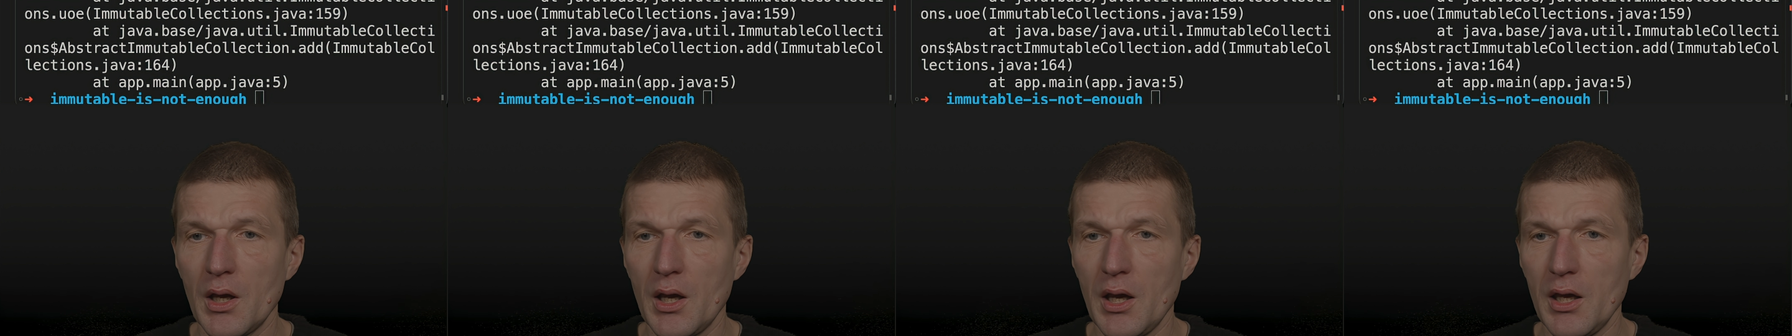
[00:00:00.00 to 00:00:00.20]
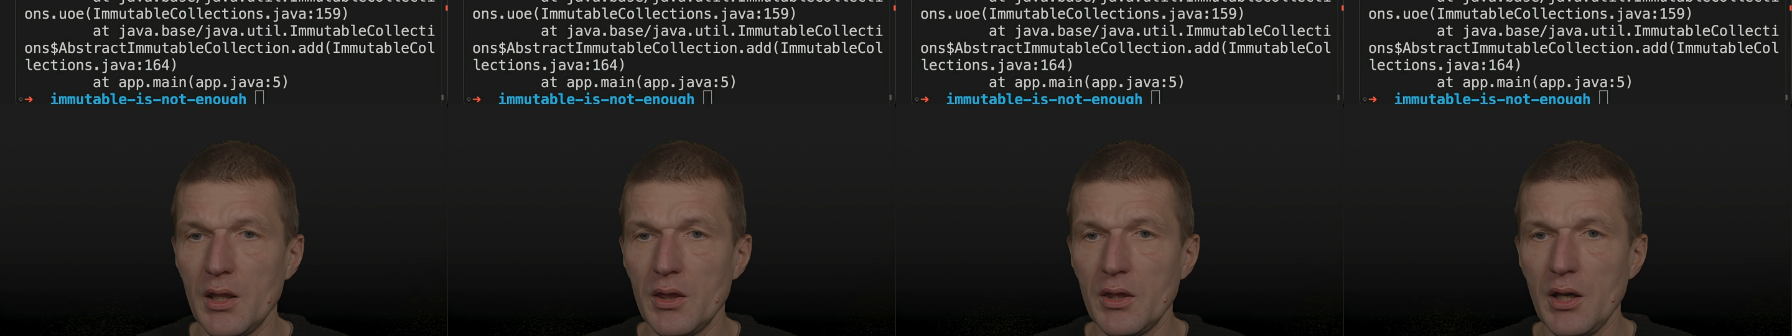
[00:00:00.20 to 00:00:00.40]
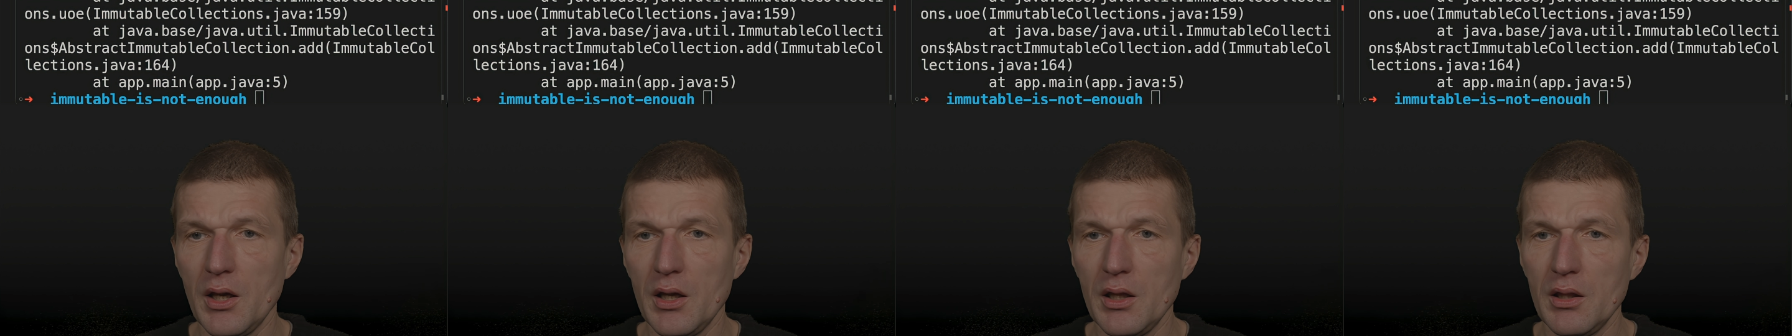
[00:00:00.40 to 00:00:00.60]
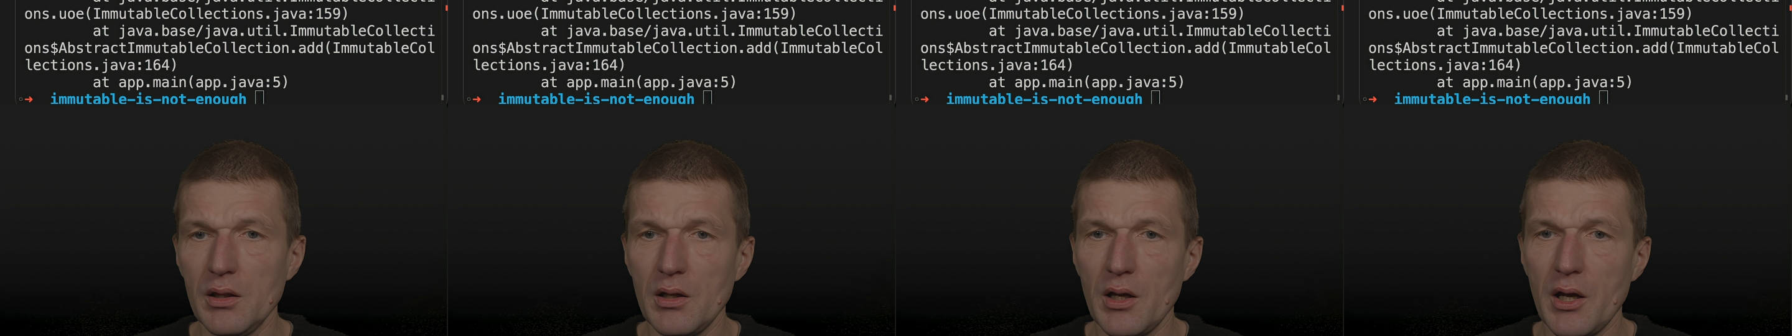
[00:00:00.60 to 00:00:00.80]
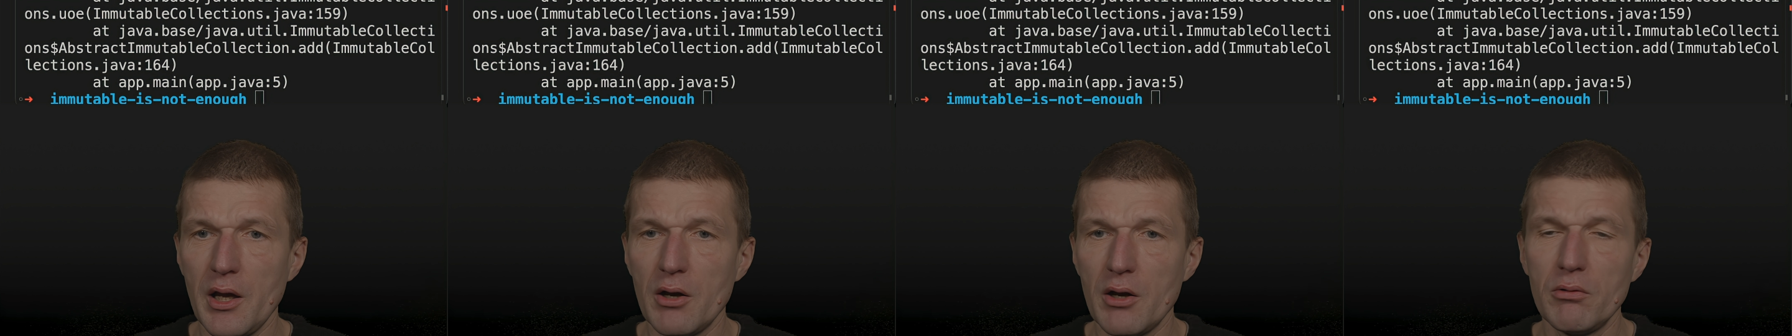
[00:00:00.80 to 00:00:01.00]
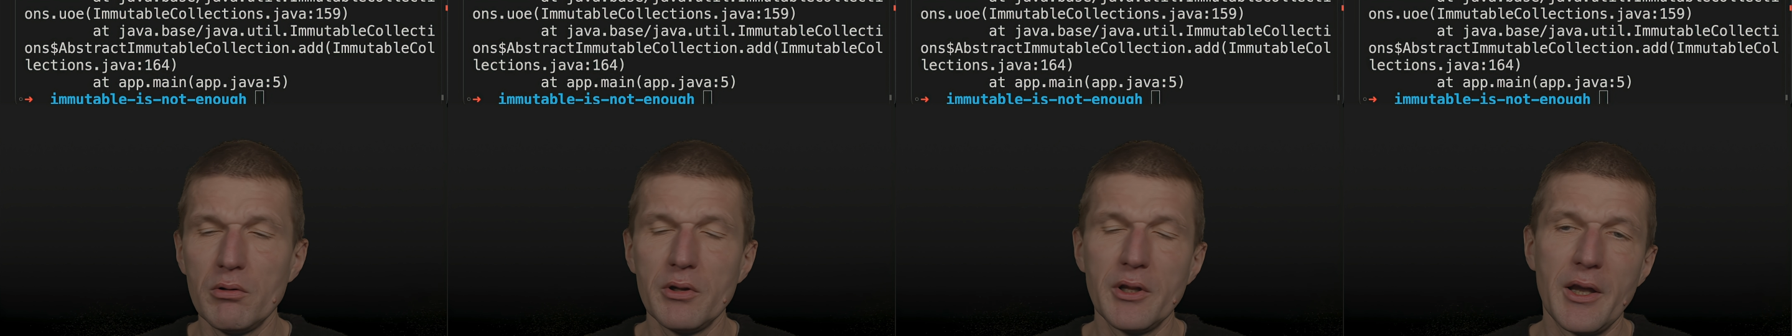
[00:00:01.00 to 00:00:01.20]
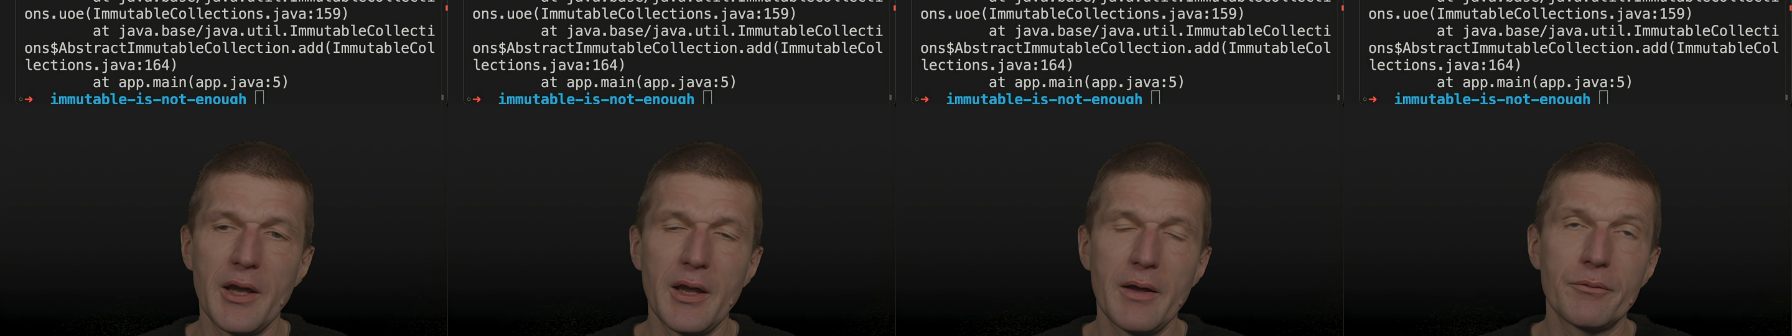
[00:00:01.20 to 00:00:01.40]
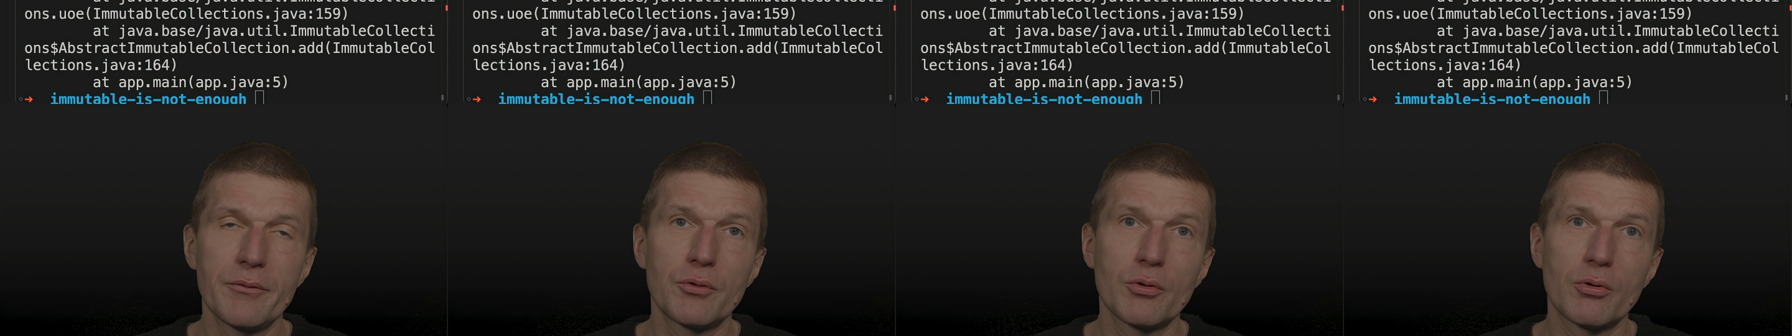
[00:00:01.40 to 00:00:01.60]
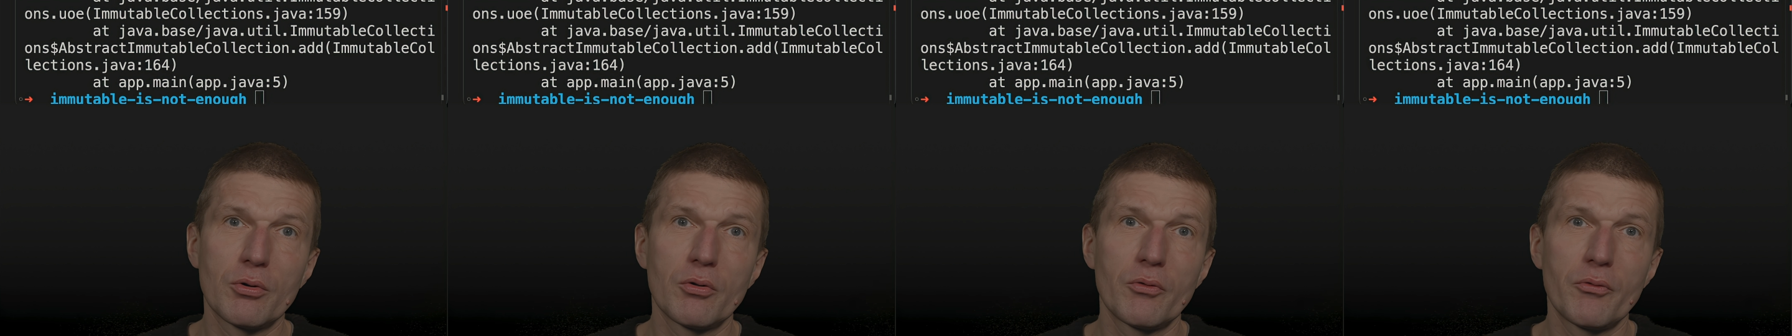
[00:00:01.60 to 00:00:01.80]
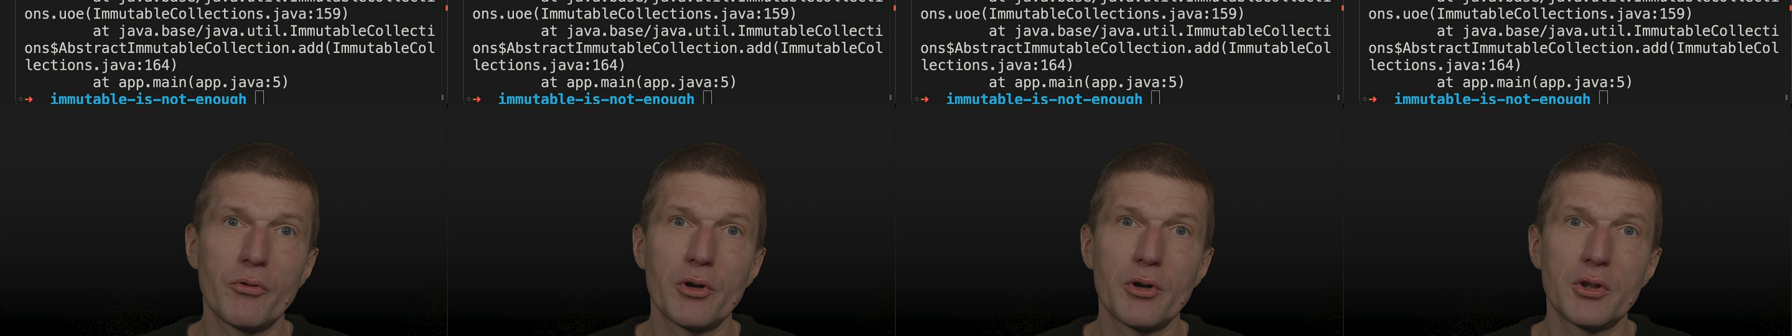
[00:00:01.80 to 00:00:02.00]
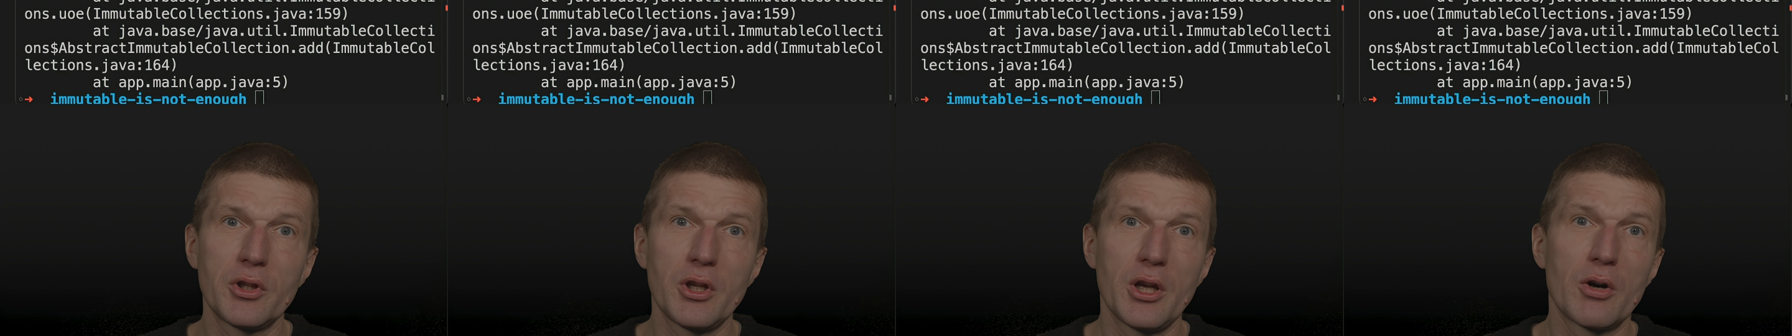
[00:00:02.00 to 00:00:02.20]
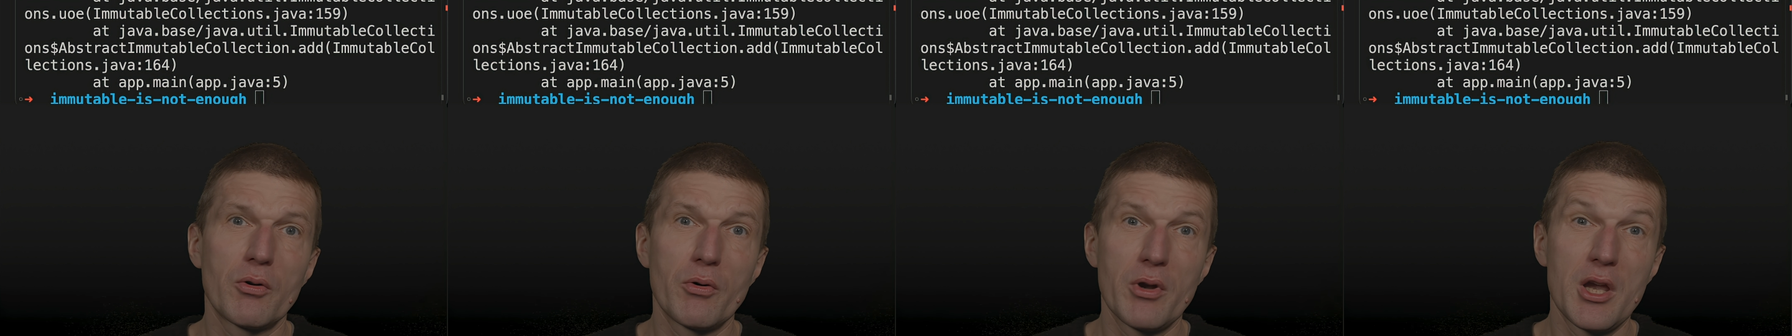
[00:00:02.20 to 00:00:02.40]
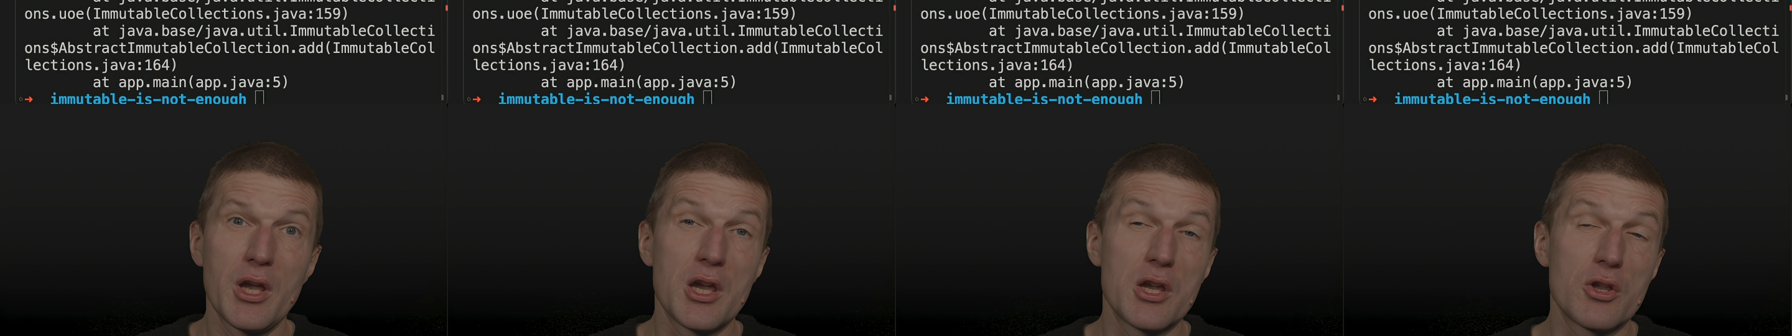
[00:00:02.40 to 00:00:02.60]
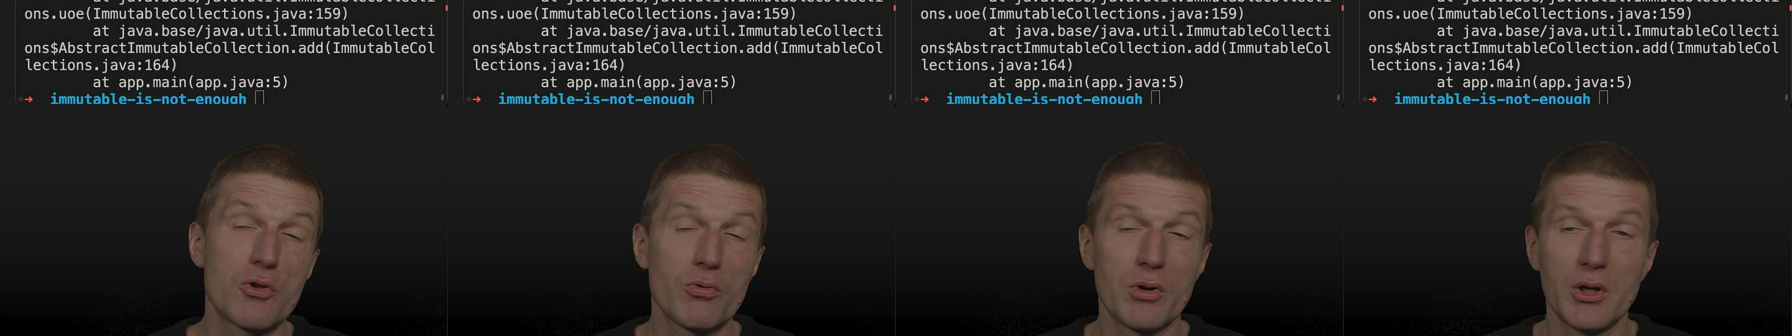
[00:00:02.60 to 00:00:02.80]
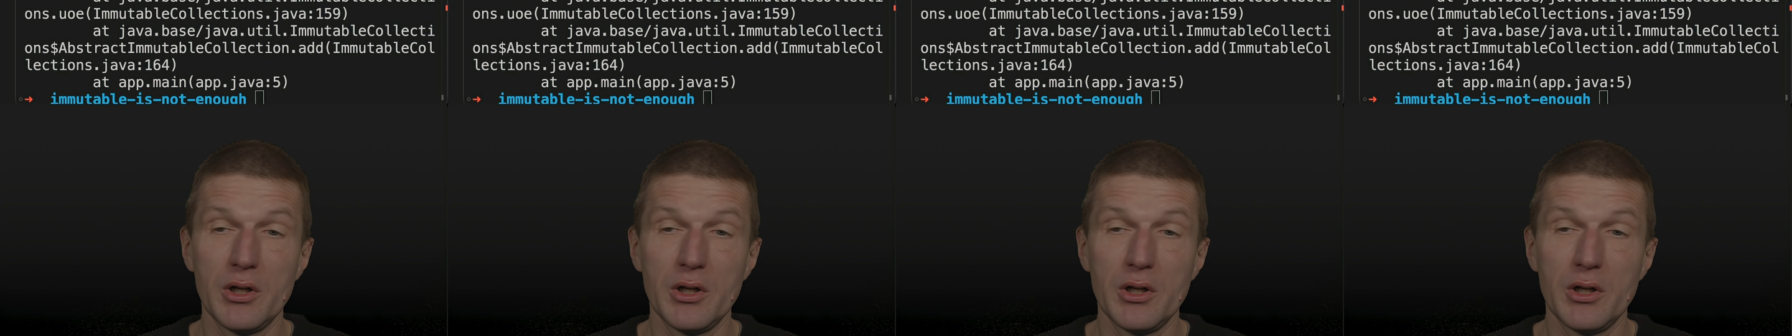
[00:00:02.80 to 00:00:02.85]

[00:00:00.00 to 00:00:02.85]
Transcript: And then I only have to convert the array to a